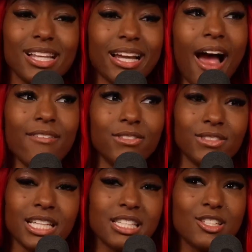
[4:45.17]
like I've
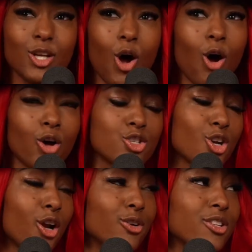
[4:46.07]
listened to all
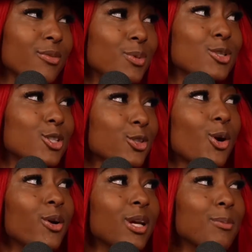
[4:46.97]
genres of music
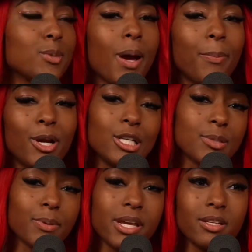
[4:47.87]
growing up. So my parents
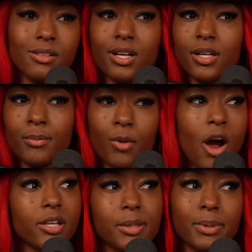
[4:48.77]
played
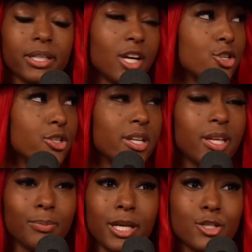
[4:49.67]
rock, they played country,
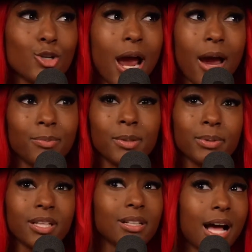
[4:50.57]
they played trap, they
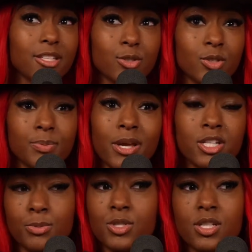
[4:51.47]
played classical,
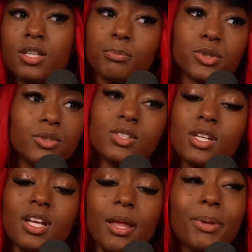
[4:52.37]
Spanish music, blues.
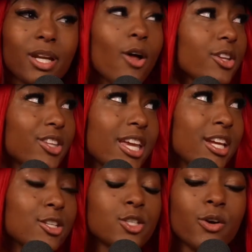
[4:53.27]
They played all the
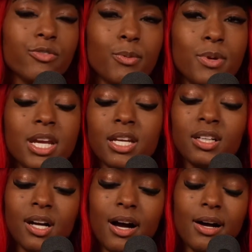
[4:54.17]
things. So for me,
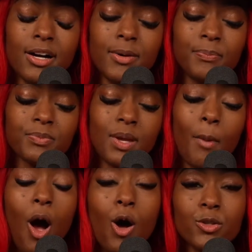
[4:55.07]

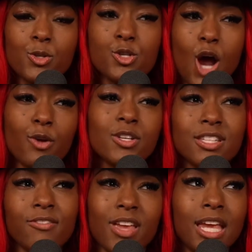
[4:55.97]
all those genres
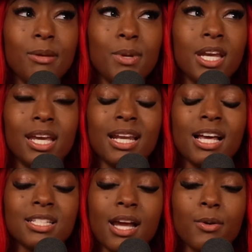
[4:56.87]
live in me. And
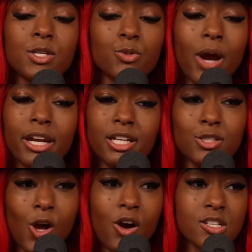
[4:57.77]
as I was writing
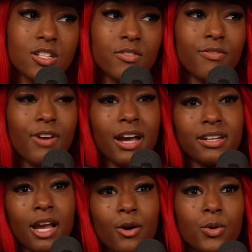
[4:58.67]
songs and
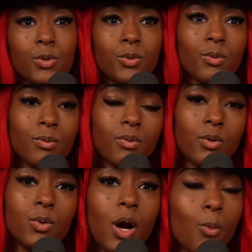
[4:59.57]
finding out who
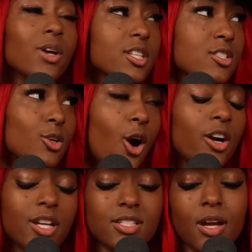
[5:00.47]
I was as an
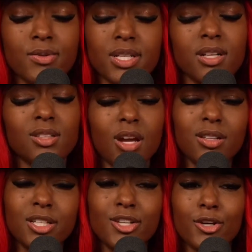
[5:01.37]
artist, I was like, a lot of
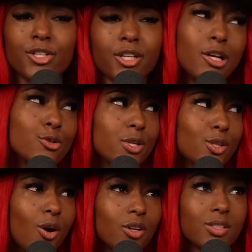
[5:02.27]
these songs are country
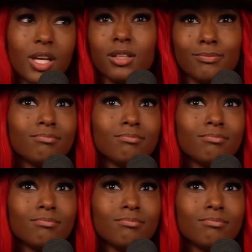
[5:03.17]
songs. Like